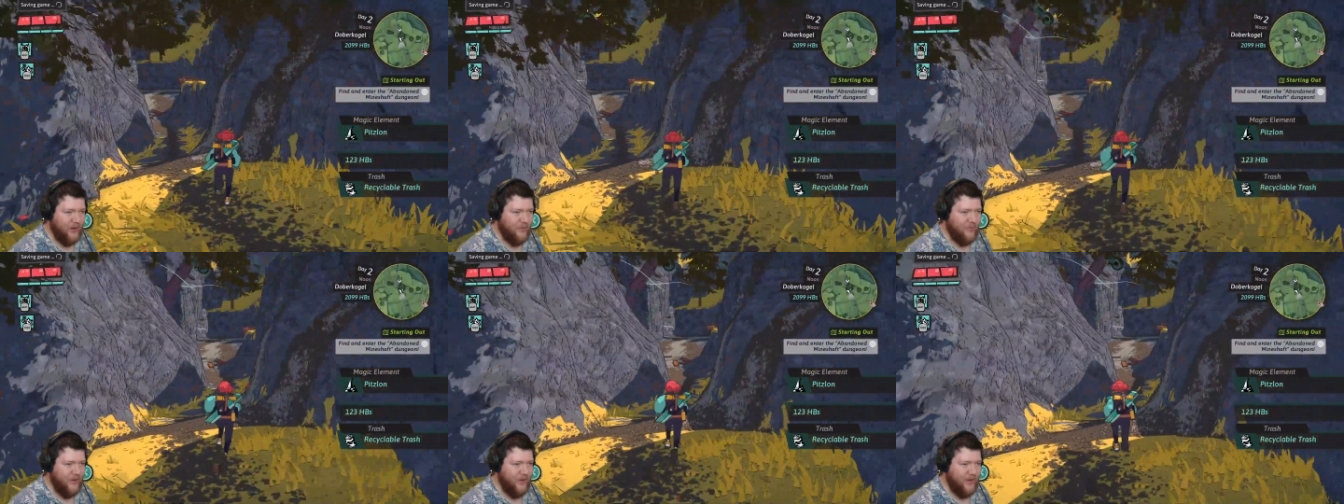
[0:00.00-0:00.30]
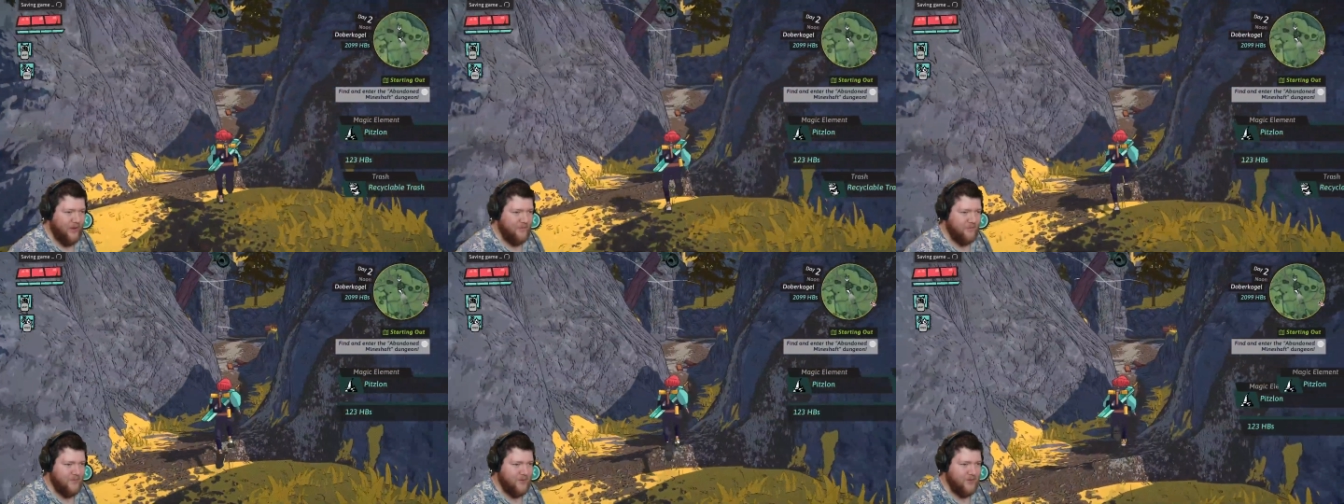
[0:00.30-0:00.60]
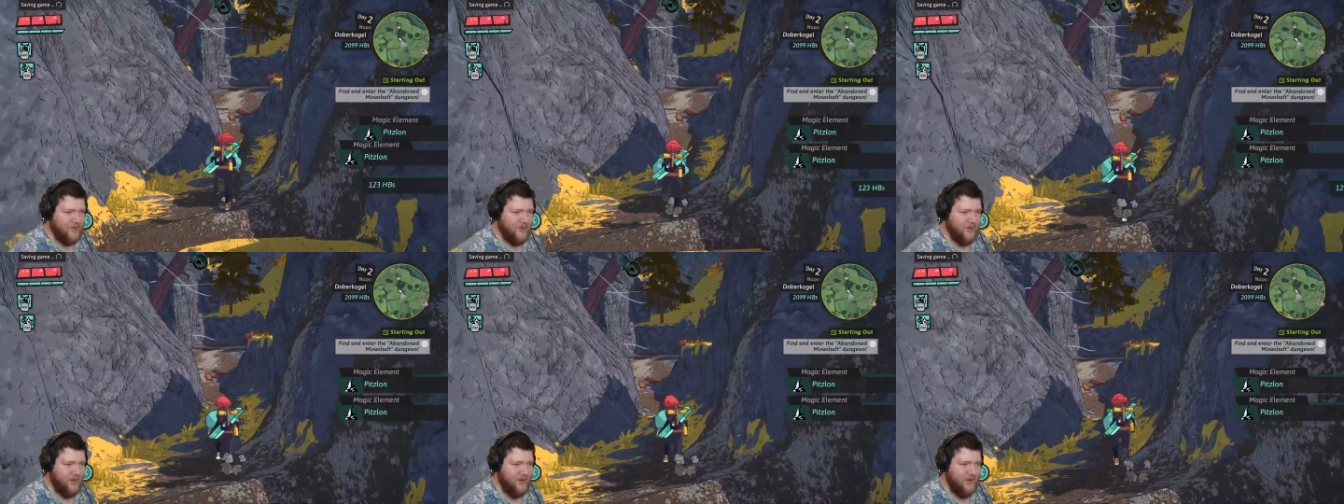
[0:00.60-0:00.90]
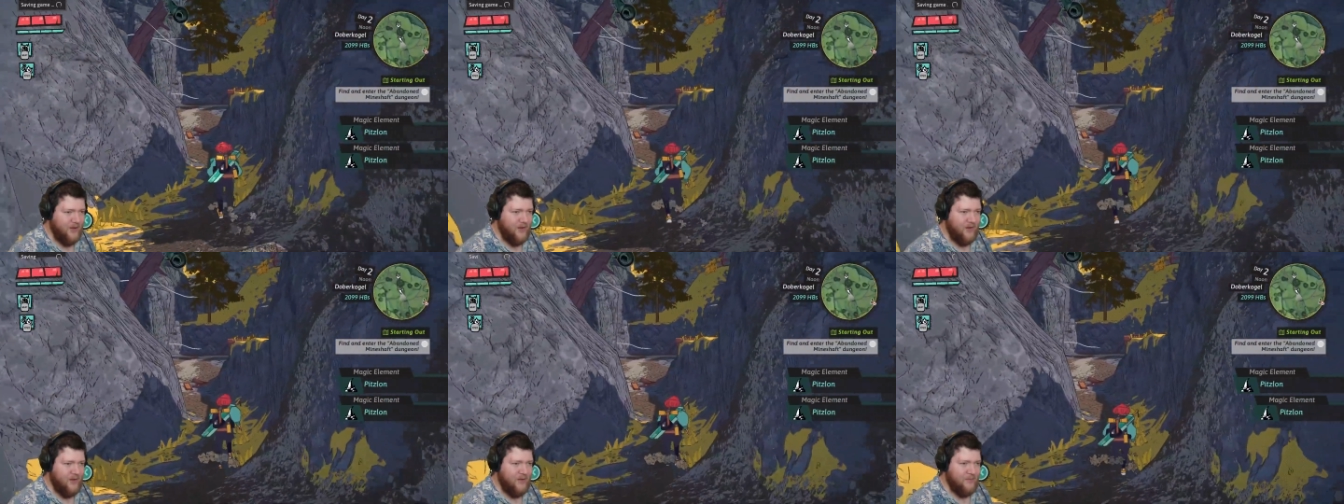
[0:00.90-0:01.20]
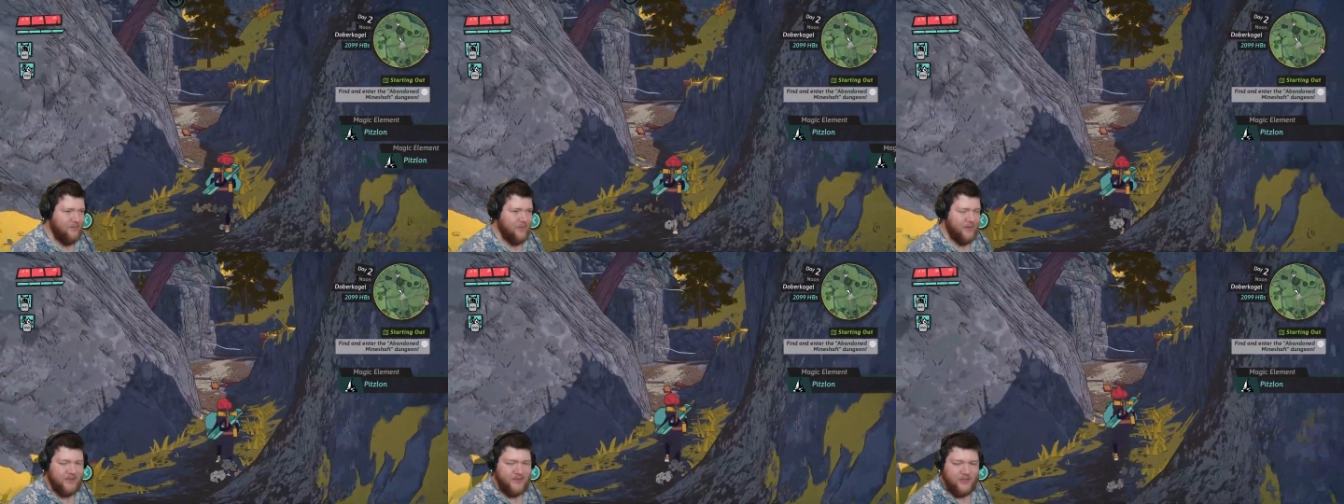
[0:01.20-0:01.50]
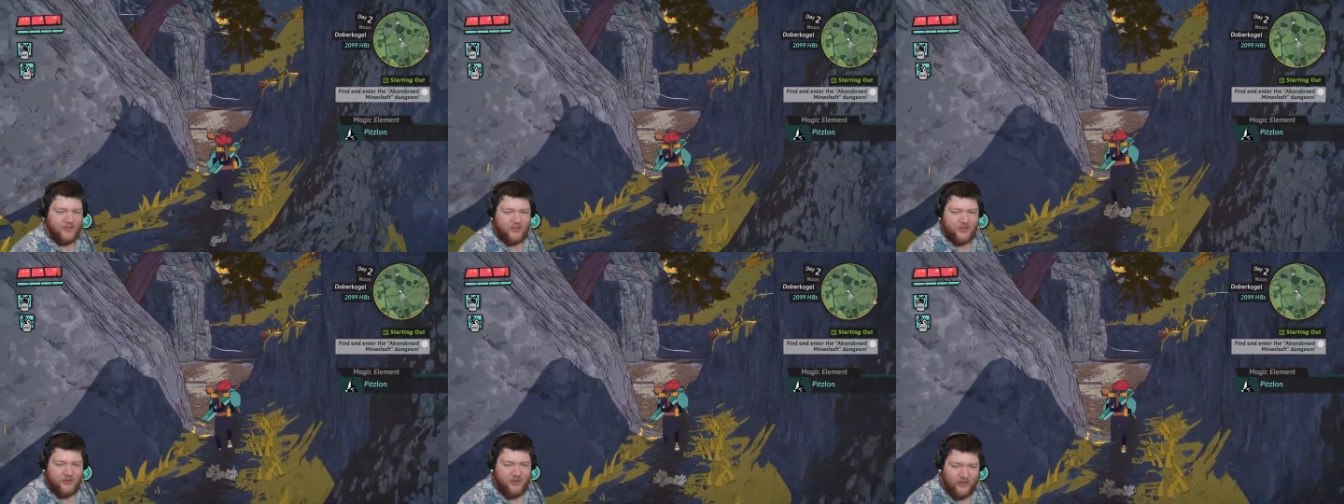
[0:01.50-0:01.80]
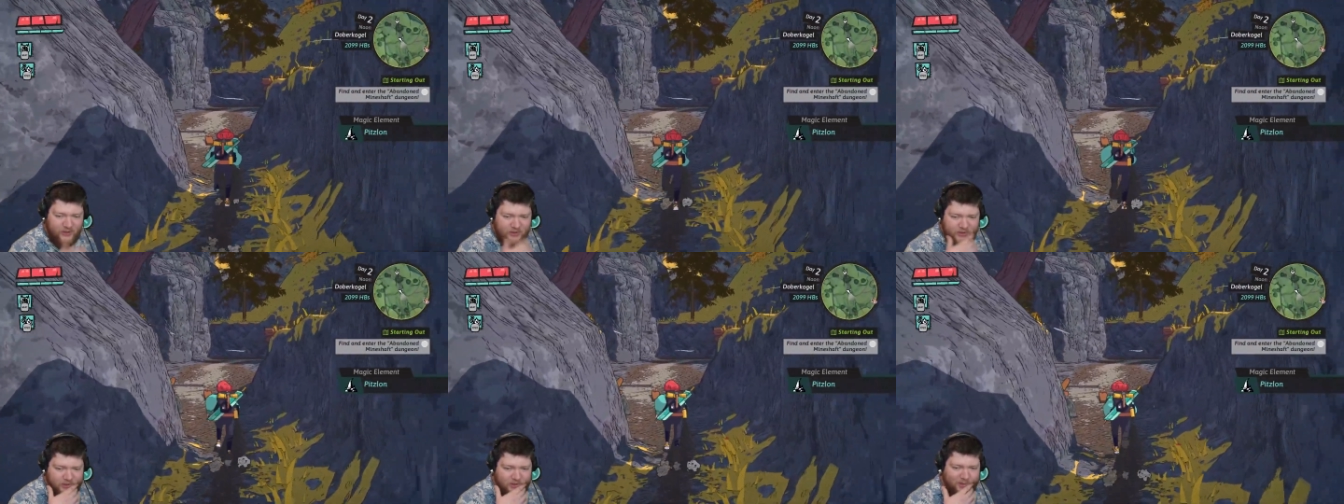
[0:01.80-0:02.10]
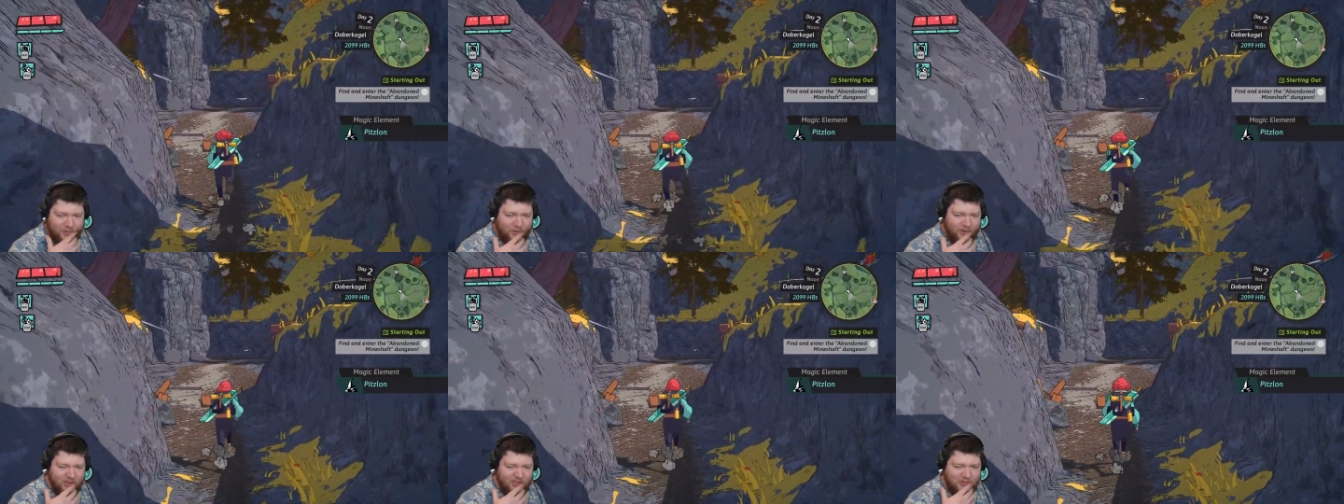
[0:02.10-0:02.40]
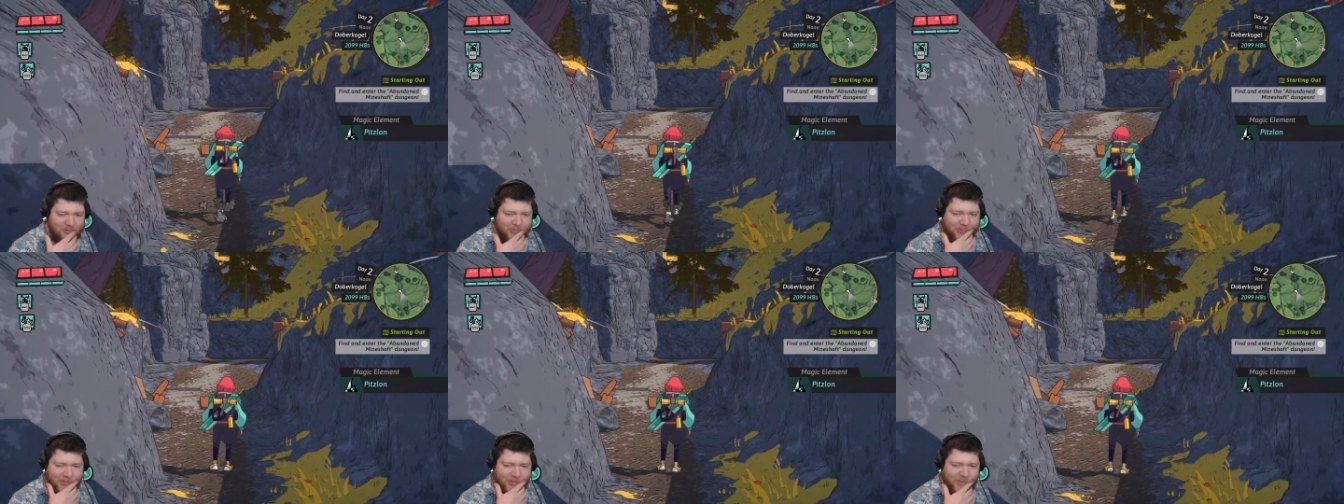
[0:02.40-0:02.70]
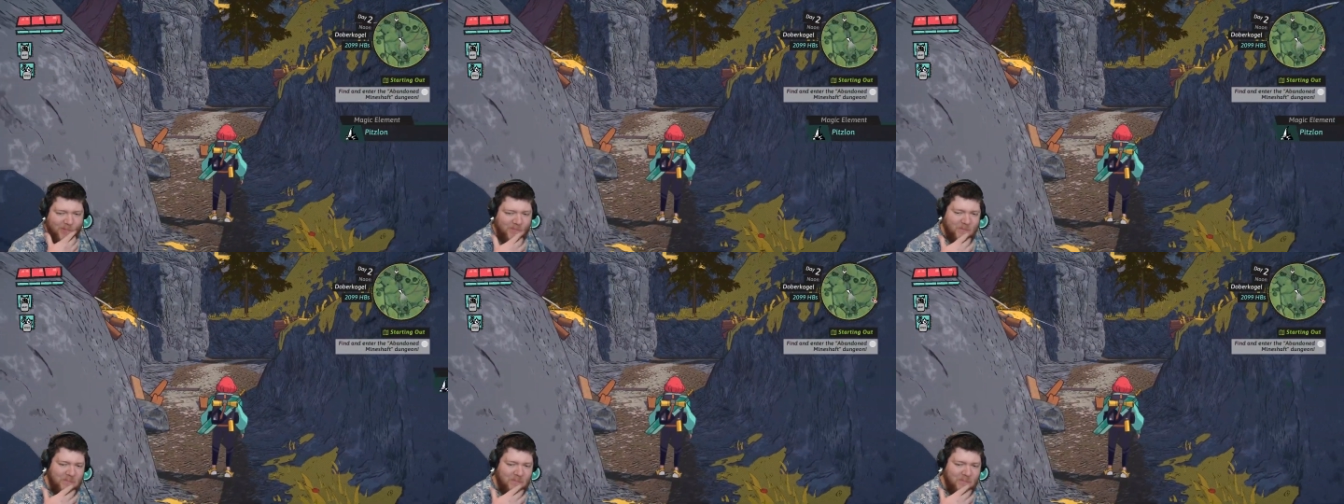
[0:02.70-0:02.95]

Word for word: perhaps. But such a thing is not possible.